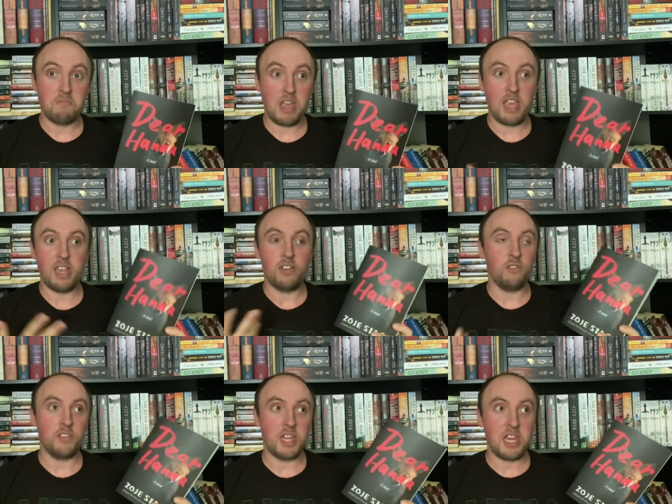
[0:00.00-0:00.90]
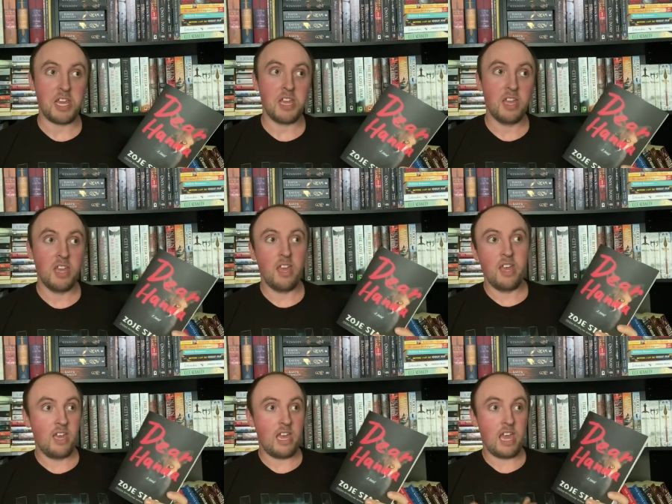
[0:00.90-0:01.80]
and you see
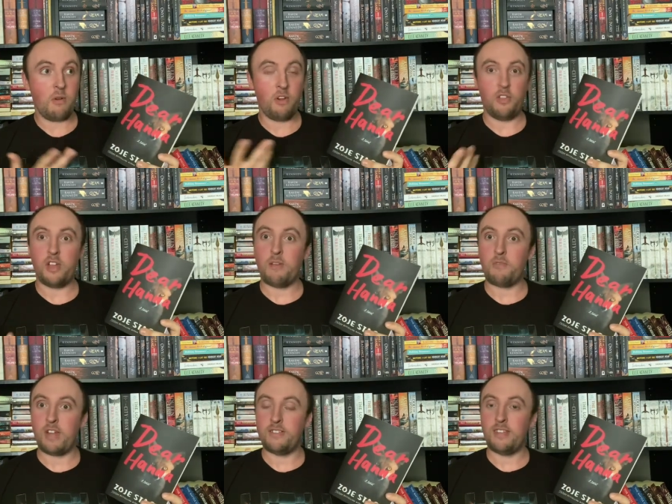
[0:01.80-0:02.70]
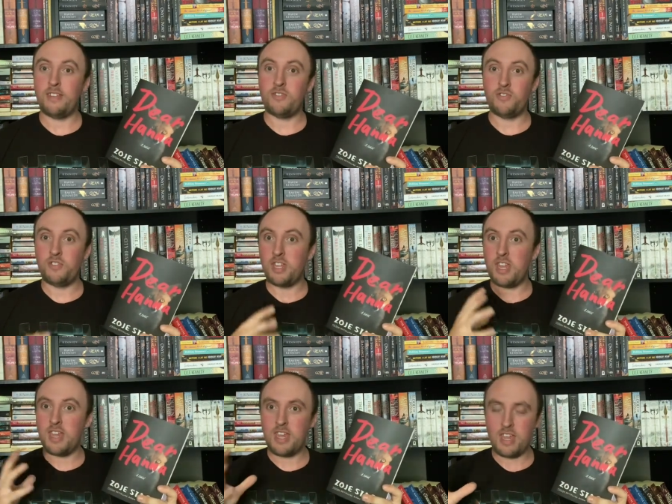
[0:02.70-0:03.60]
how her thought process
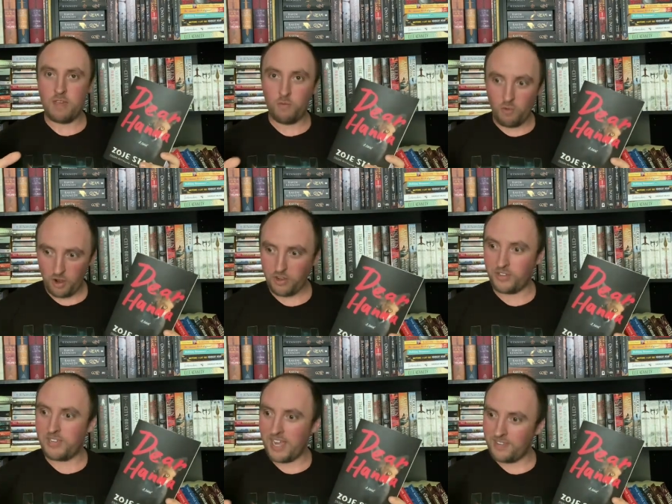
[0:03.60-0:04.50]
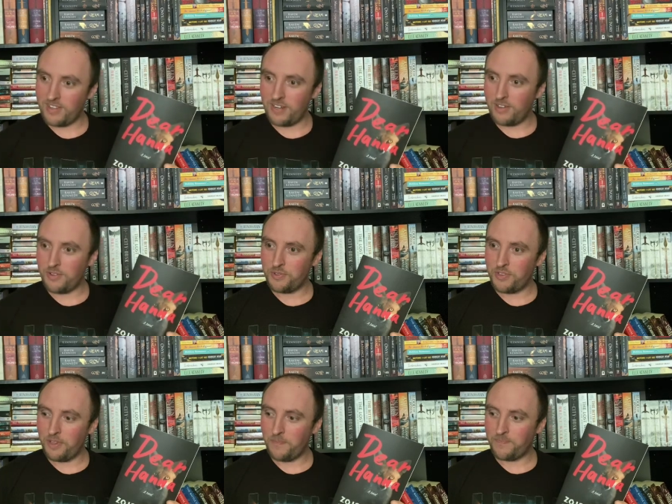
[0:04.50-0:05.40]
works as an
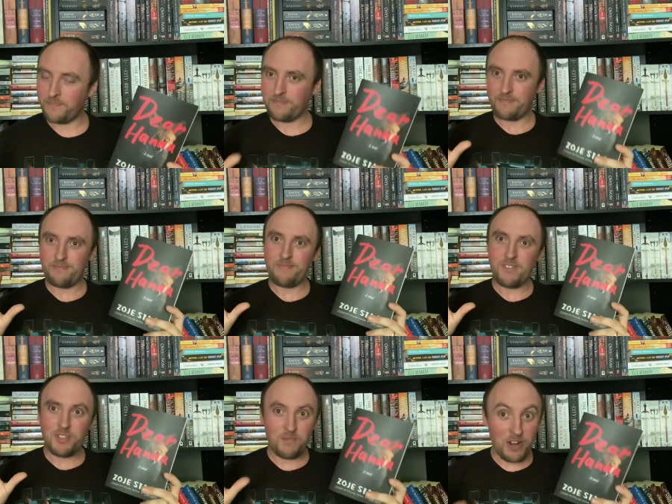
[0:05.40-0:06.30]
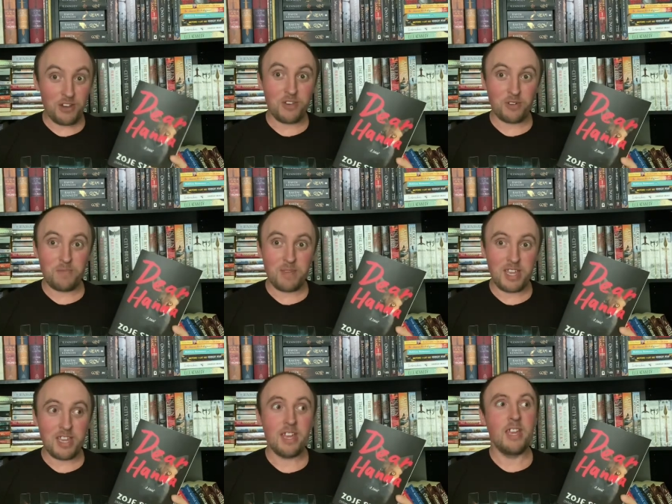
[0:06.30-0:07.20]
adult. It's very
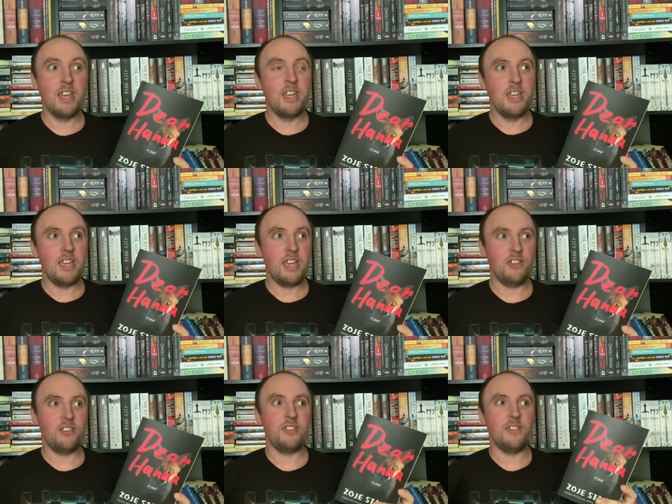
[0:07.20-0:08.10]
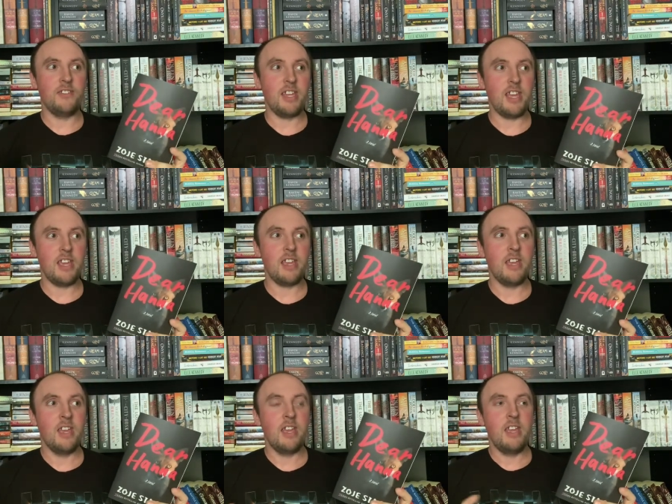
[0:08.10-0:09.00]
creepy. And just to see
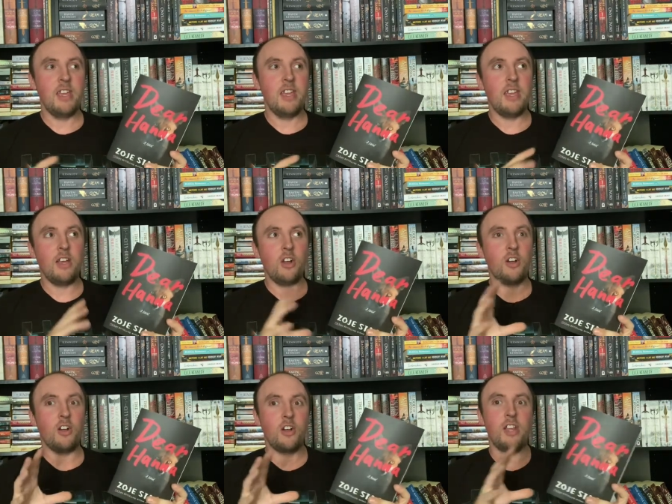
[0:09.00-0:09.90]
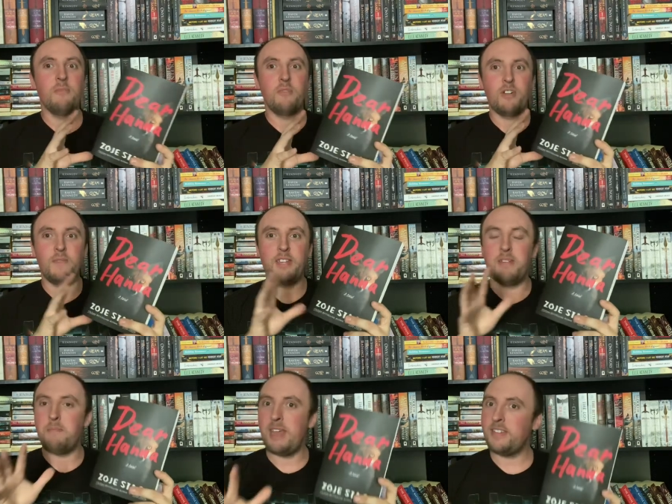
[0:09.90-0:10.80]
her in more of a
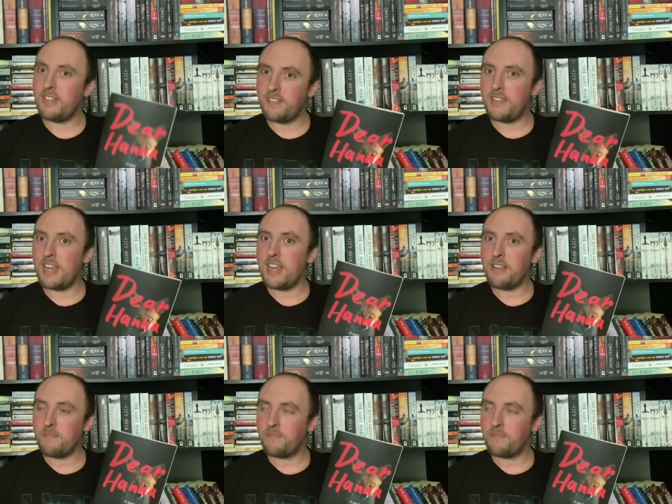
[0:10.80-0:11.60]
domestic setting